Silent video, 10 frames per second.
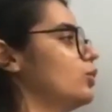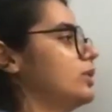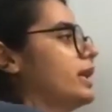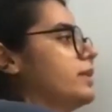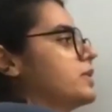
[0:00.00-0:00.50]
2
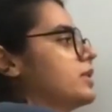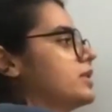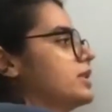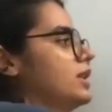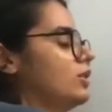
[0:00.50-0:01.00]
times
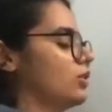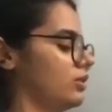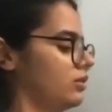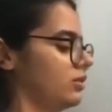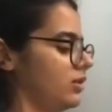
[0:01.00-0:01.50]

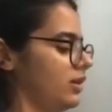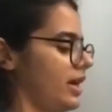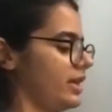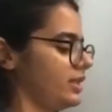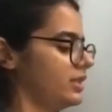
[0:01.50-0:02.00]
0
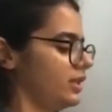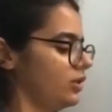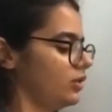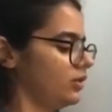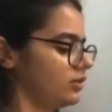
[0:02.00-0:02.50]
as
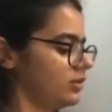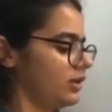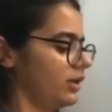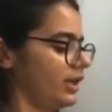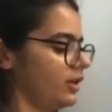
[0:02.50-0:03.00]
0
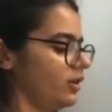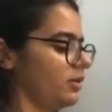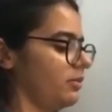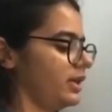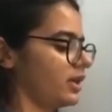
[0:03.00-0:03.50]
and your
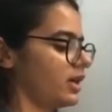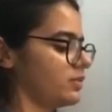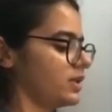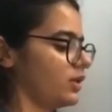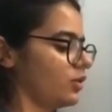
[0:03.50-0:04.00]
remainder
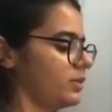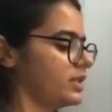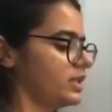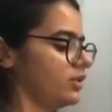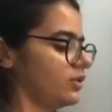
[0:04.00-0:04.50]
comes out to be
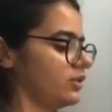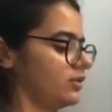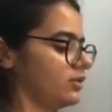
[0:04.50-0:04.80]
0?